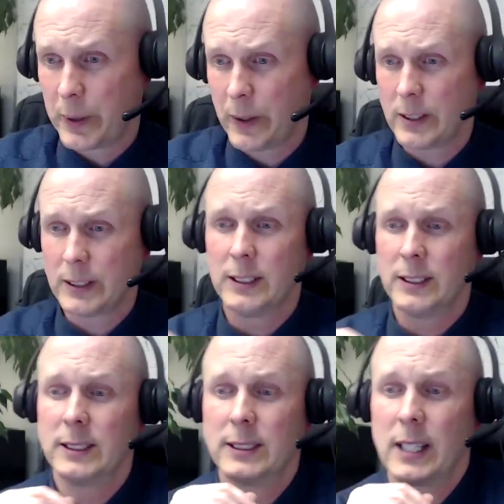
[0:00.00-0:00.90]

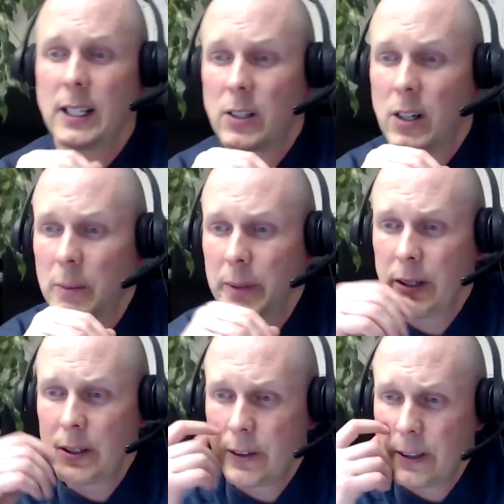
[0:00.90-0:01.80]
Parkinson's, is that a common
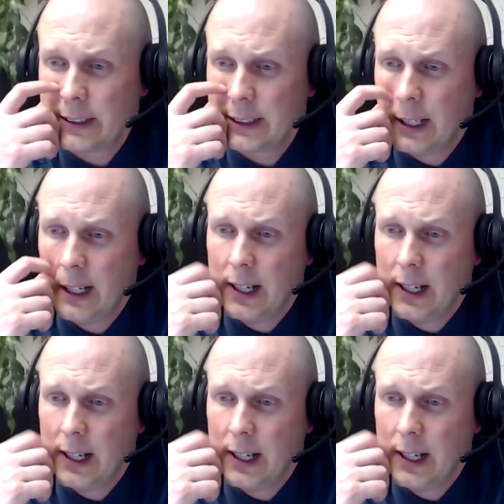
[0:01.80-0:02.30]
occurrence?